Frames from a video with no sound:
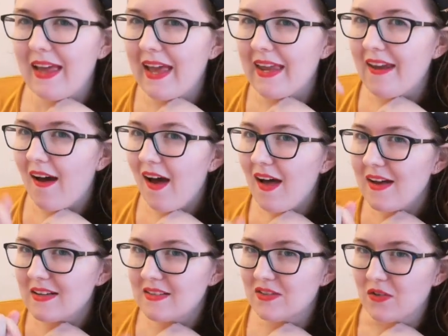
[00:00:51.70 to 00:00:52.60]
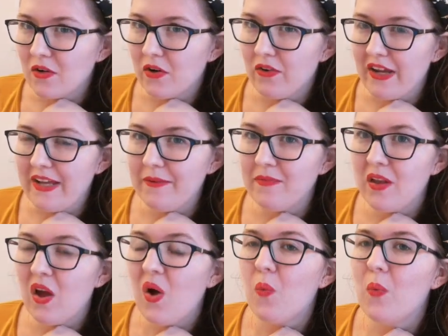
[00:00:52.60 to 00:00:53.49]
In our story,
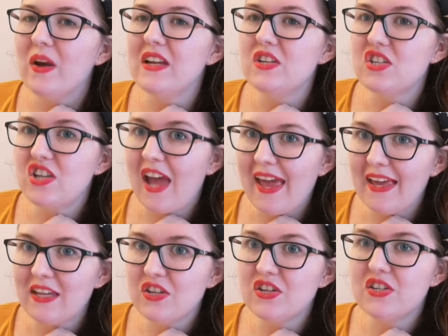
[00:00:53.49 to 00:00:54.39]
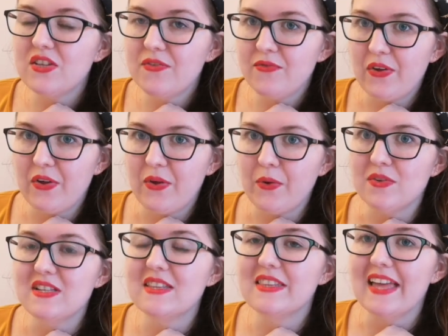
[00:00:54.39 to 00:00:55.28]
we changed the
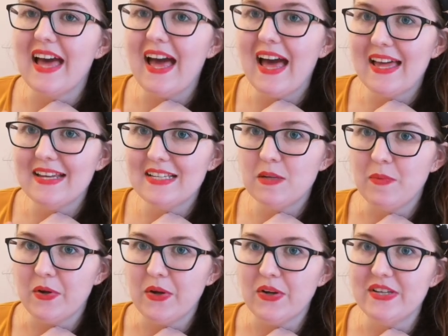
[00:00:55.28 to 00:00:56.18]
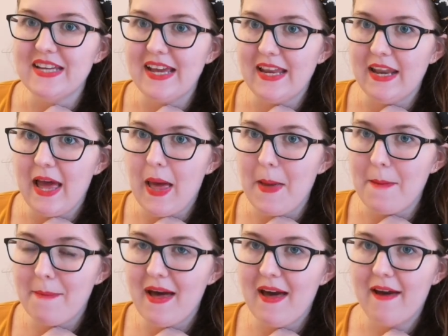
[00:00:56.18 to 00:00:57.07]
food that Handa put in her
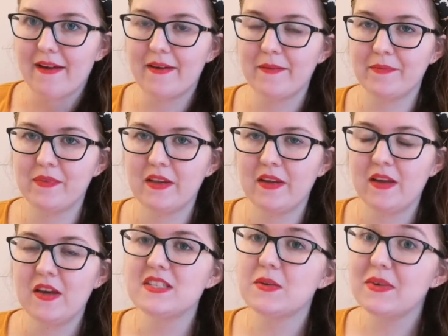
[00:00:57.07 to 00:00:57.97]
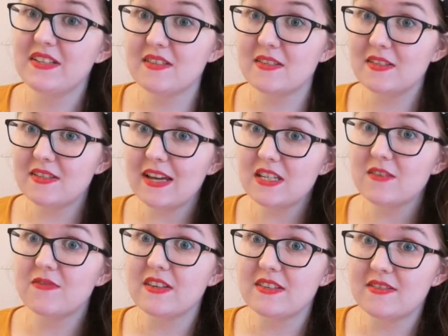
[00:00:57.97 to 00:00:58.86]
bag. So instead
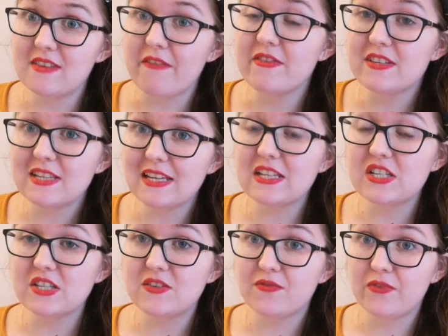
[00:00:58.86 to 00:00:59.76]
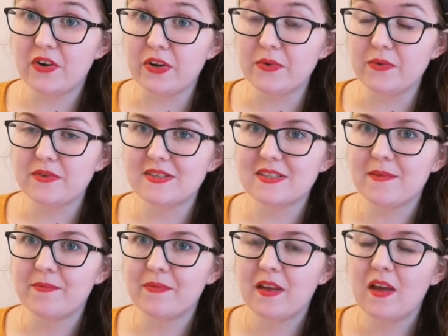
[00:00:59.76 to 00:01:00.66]
of the 7 delicious fruits,
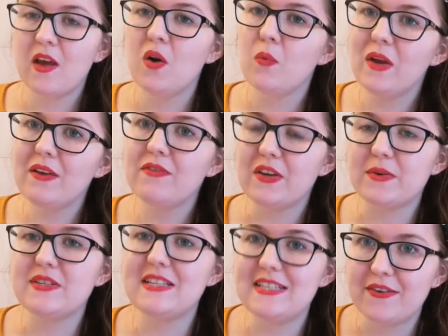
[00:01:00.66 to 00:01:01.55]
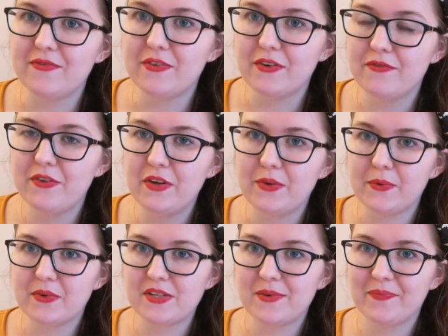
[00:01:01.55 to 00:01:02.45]
we've used different
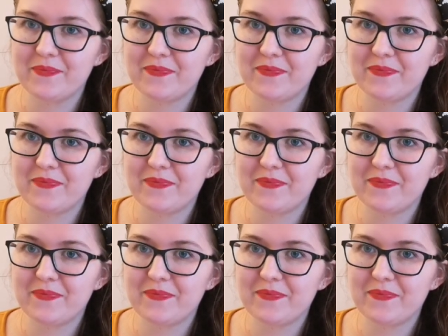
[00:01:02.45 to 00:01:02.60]
food.